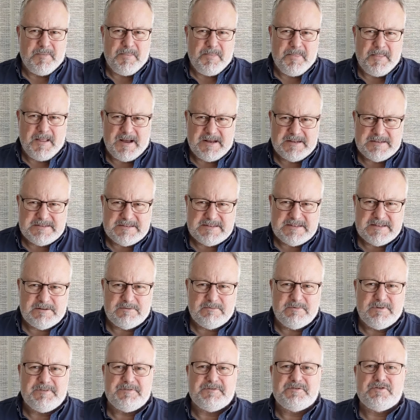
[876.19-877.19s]
Not until
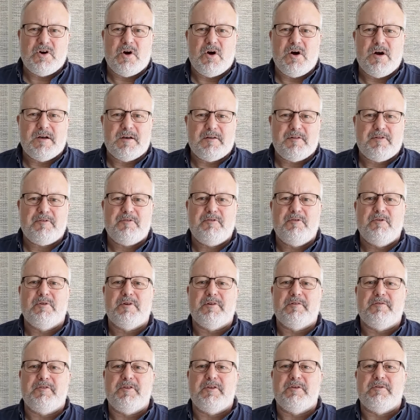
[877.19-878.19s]
we've talked through it
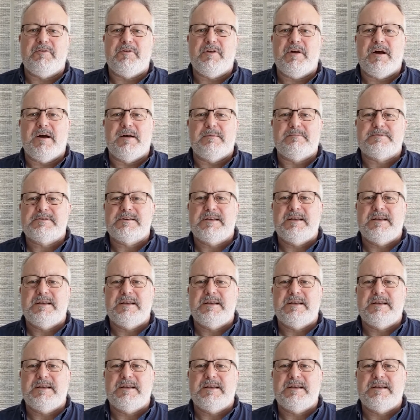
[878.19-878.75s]
a few times.